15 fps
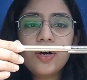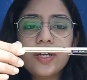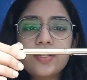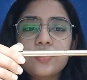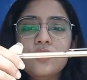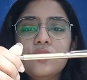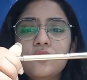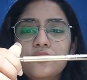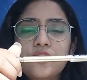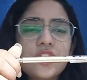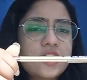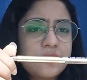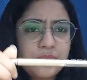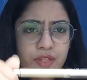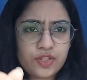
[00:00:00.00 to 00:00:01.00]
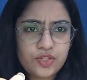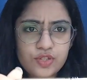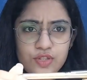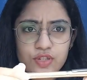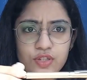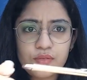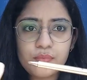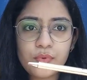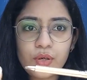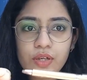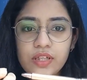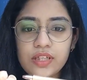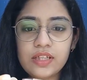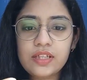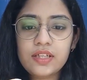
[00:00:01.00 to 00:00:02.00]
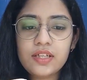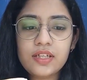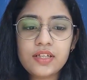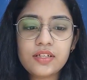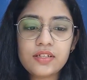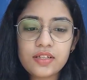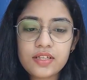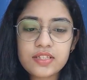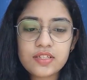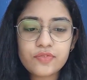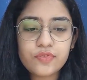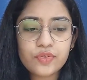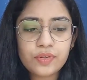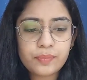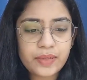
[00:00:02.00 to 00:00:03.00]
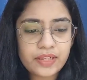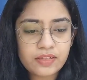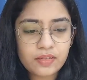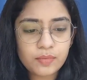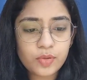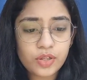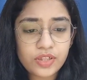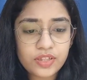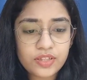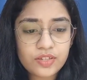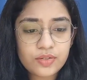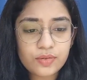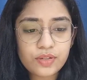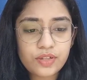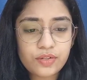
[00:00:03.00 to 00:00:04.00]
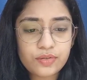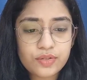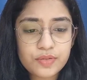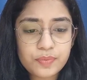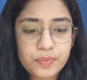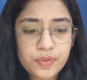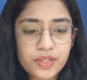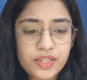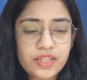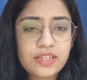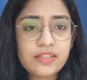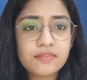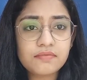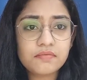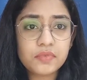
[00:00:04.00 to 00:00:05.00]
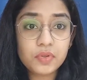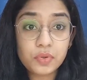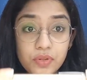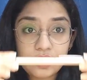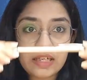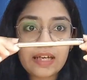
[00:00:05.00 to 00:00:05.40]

Okay, so first impressions on the body. It is a full metal body, so it looks pretty good.